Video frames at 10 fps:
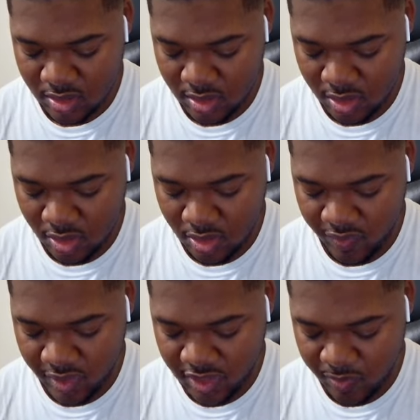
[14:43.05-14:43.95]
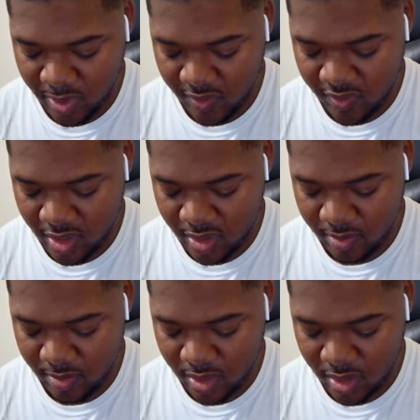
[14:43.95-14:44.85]
Good little defensive buff. Yep,
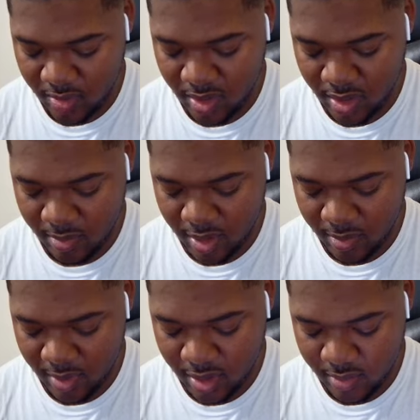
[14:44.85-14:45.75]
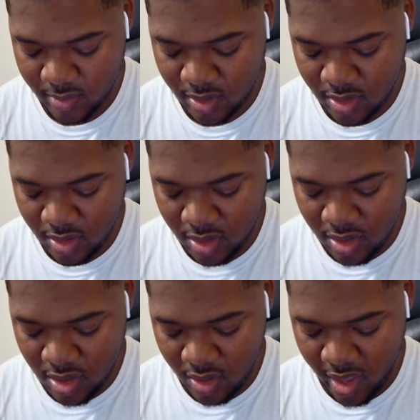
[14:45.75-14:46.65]
yep, yep, yep, yep.
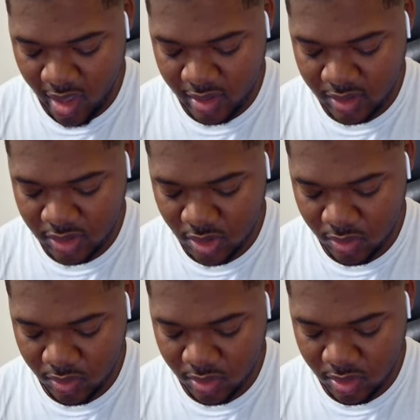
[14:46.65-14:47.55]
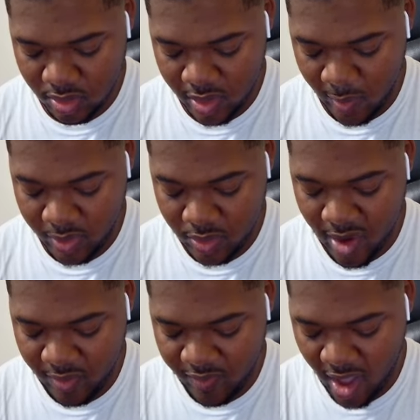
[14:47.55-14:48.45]
Okay, so, yeah, we do
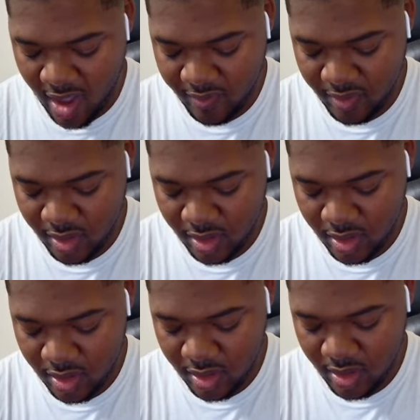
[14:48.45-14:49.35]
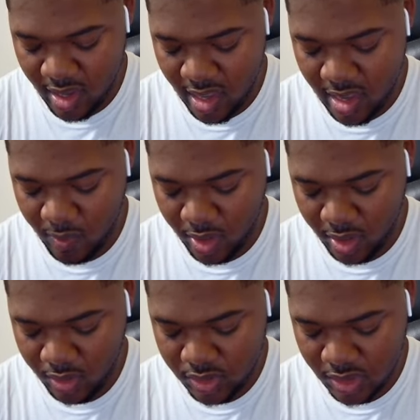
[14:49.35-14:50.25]
have revive, and we're going
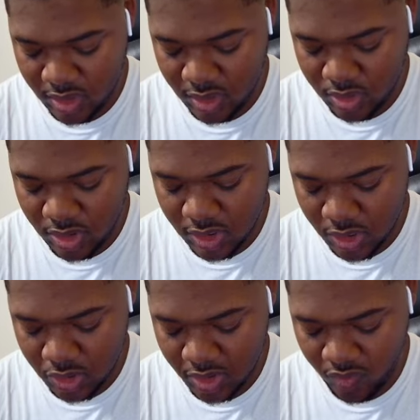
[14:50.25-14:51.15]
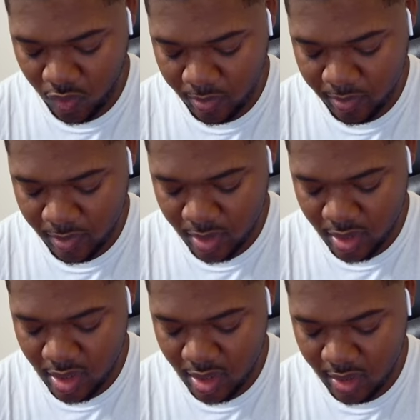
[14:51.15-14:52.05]
to lose it because Gogeta's going to transform.
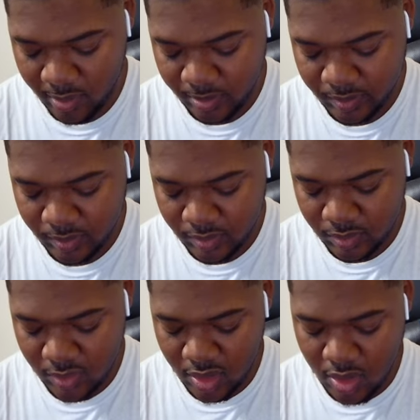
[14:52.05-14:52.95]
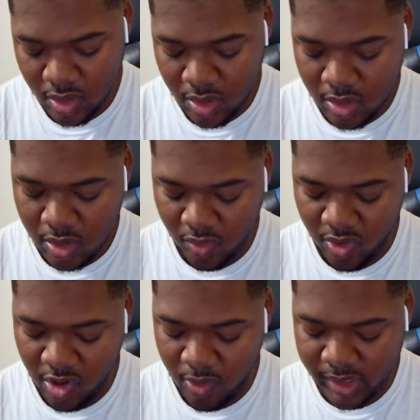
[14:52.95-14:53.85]
And then, um, the
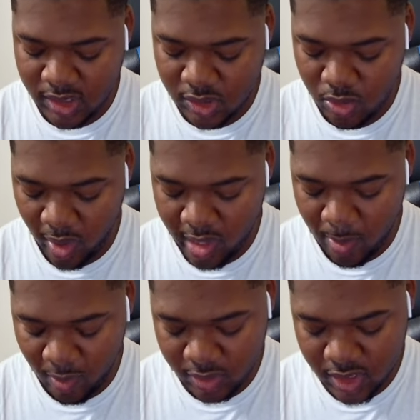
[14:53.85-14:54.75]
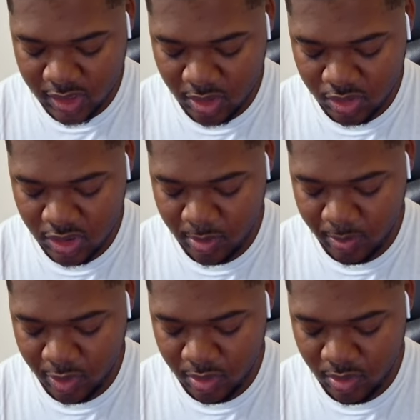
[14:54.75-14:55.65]
real question is, who do I keep on rotation? Gogeta
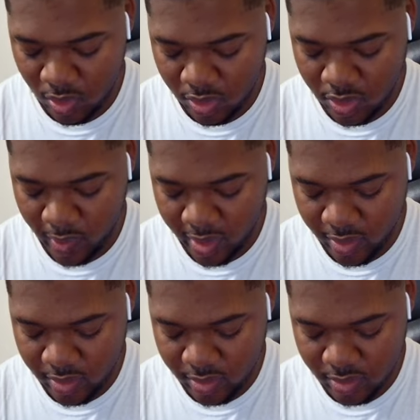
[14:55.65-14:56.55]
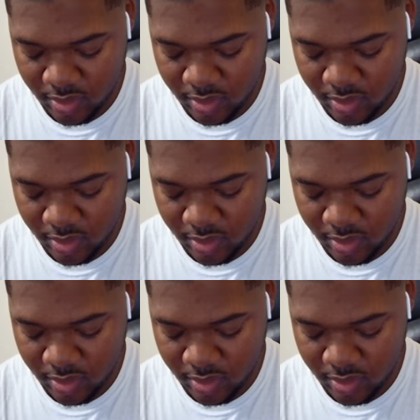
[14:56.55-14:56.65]
Blue or UI Goku?